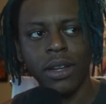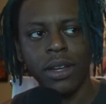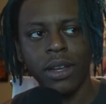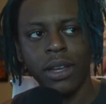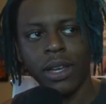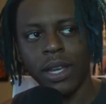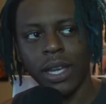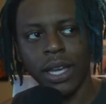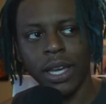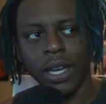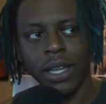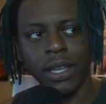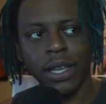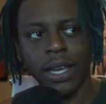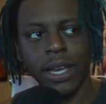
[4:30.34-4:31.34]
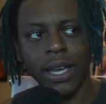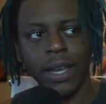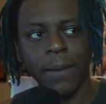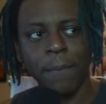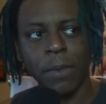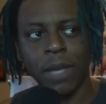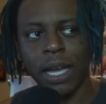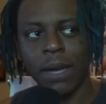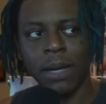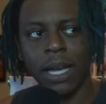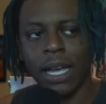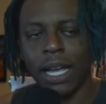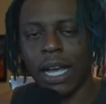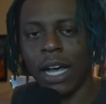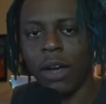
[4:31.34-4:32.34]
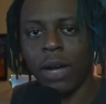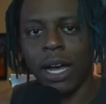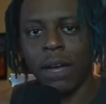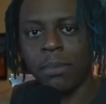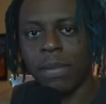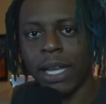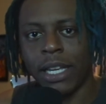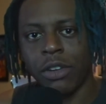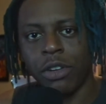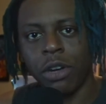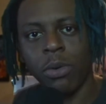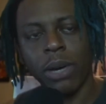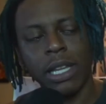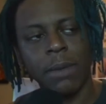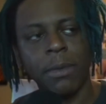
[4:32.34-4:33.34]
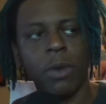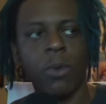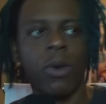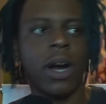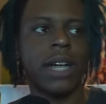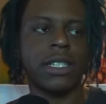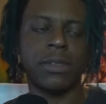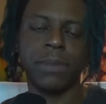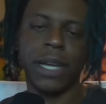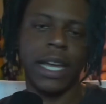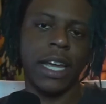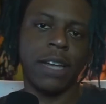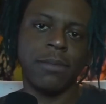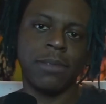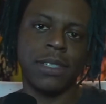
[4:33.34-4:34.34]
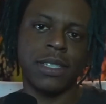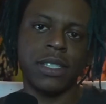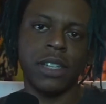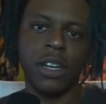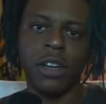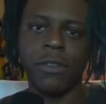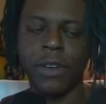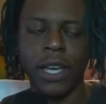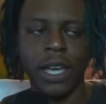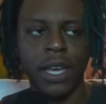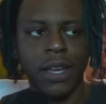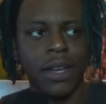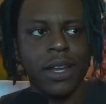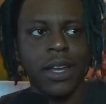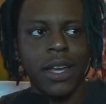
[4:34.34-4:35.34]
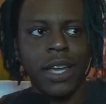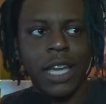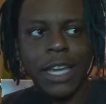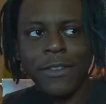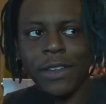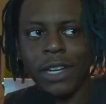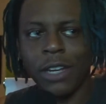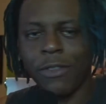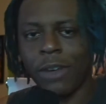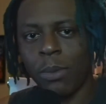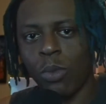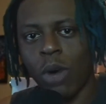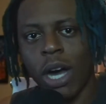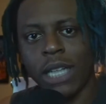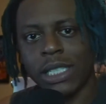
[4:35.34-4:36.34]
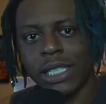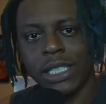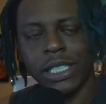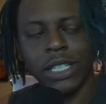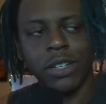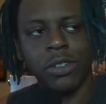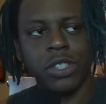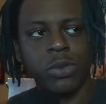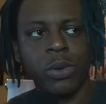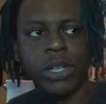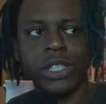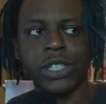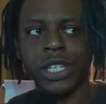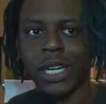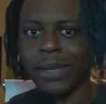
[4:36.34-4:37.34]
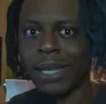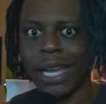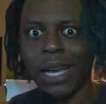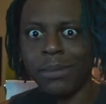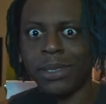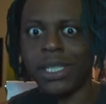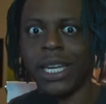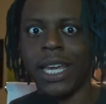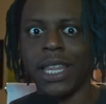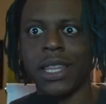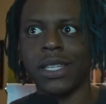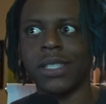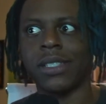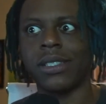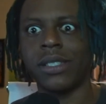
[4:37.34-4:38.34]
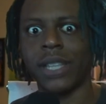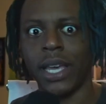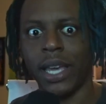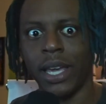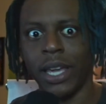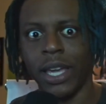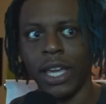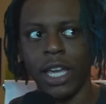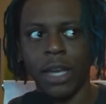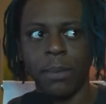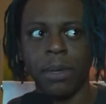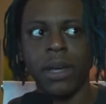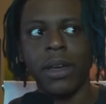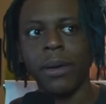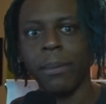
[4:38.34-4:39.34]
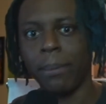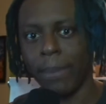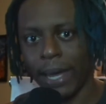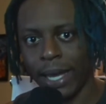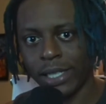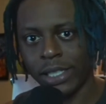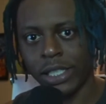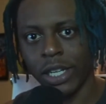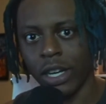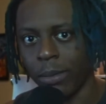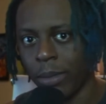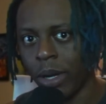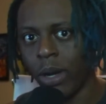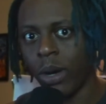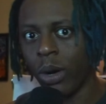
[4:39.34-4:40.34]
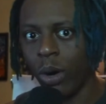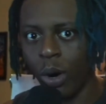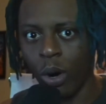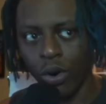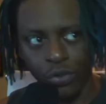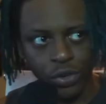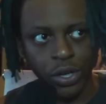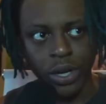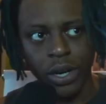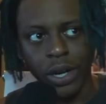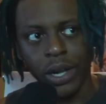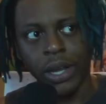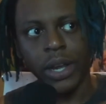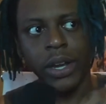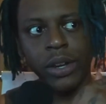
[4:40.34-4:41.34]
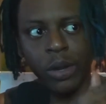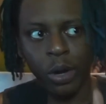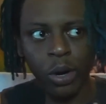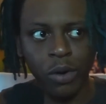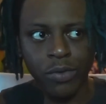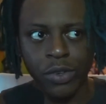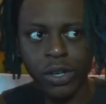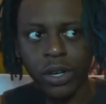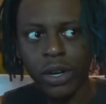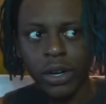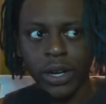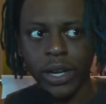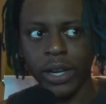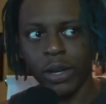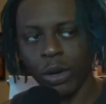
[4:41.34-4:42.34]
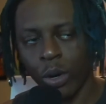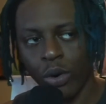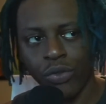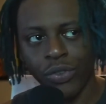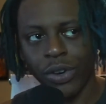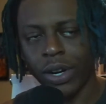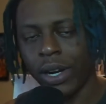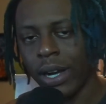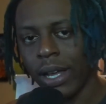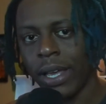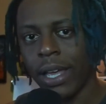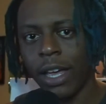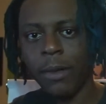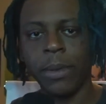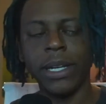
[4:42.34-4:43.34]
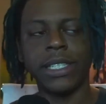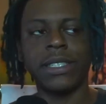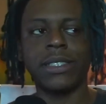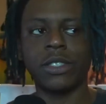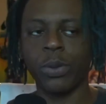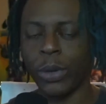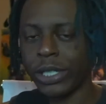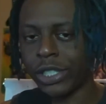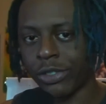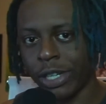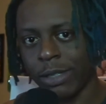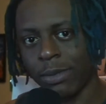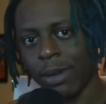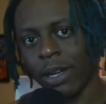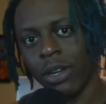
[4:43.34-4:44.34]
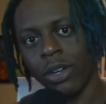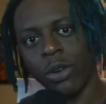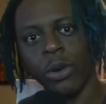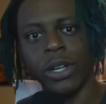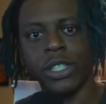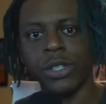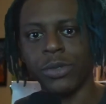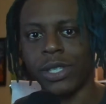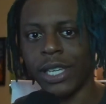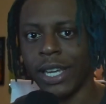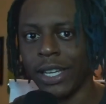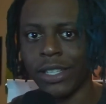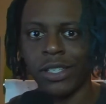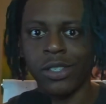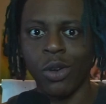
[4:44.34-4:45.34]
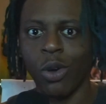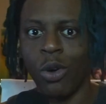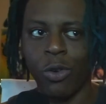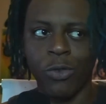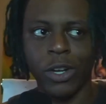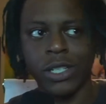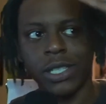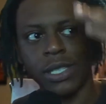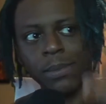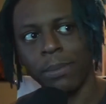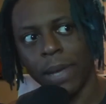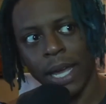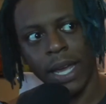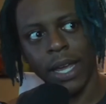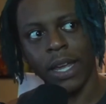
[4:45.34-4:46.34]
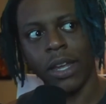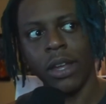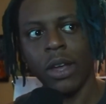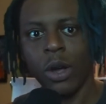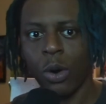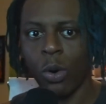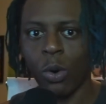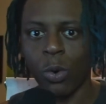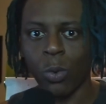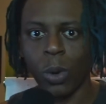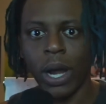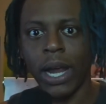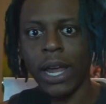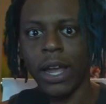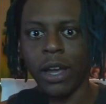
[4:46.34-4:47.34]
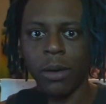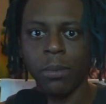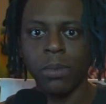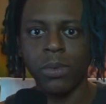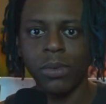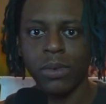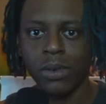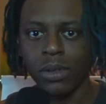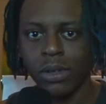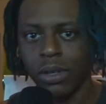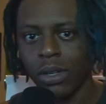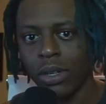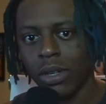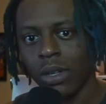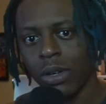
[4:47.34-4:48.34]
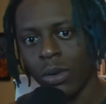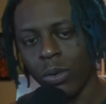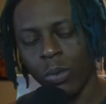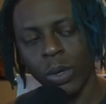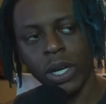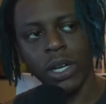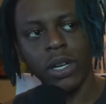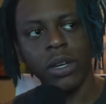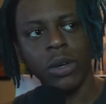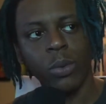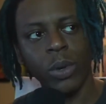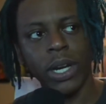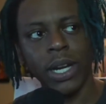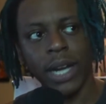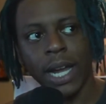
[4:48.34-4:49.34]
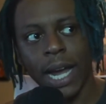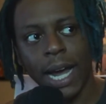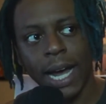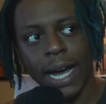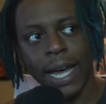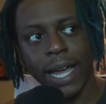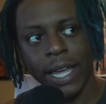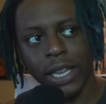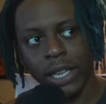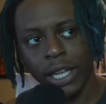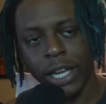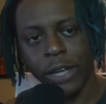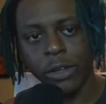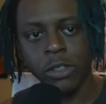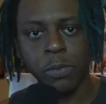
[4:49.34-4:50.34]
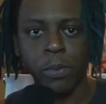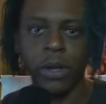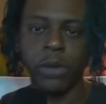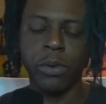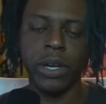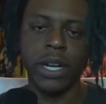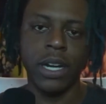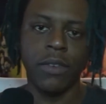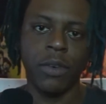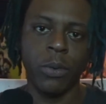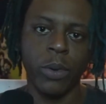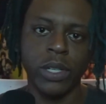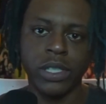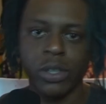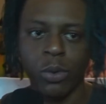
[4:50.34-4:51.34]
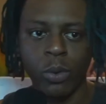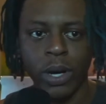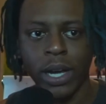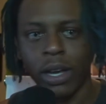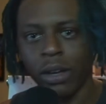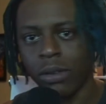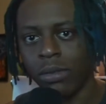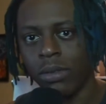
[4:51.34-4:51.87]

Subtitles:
And, like, I'm like, you know what? Let me watch some games and stuff. And even if I'm watching this shit on Twitch or something, I'm seeing the same matchup over and over and over. How many Twitch streams am I going to go into saying a Soul versus May or Ram with a Kai and Leo sprinkled in every once in a while?